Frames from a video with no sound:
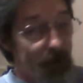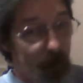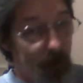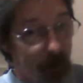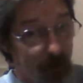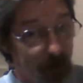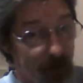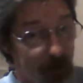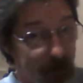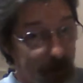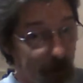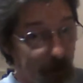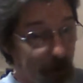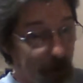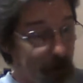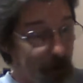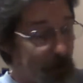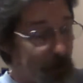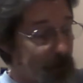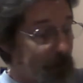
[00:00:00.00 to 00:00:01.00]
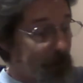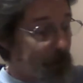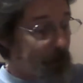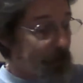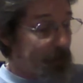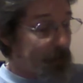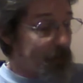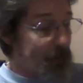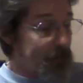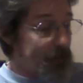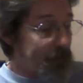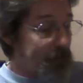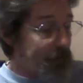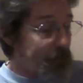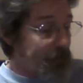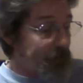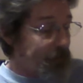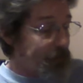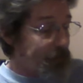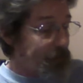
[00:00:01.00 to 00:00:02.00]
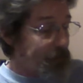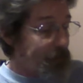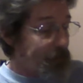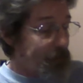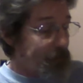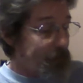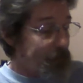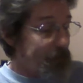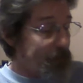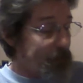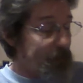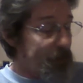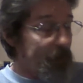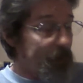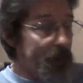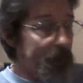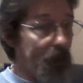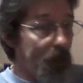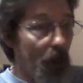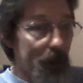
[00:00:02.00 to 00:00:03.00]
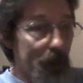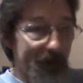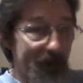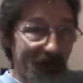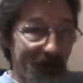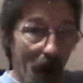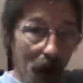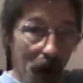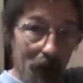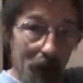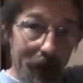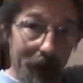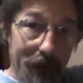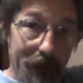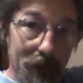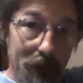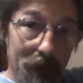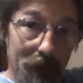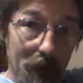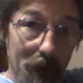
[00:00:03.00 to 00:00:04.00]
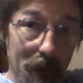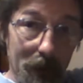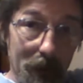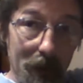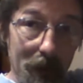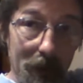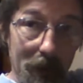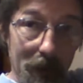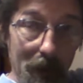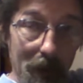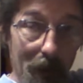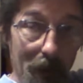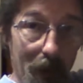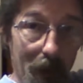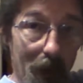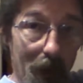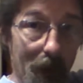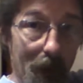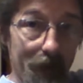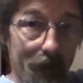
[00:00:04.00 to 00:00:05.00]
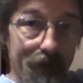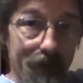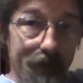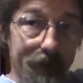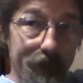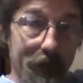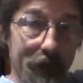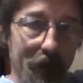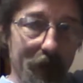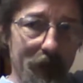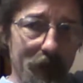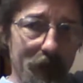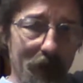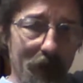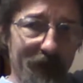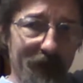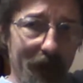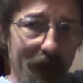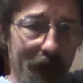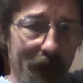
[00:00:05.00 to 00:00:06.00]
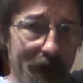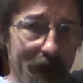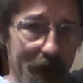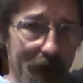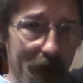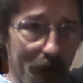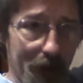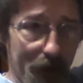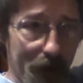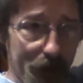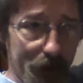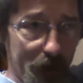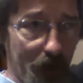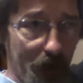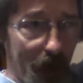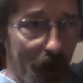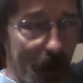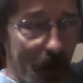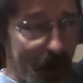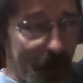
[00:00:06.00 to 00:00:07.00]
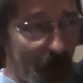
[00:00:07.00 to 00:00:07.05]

I understand there's a pretty large following. Um, I don't know if I got the numbers correct.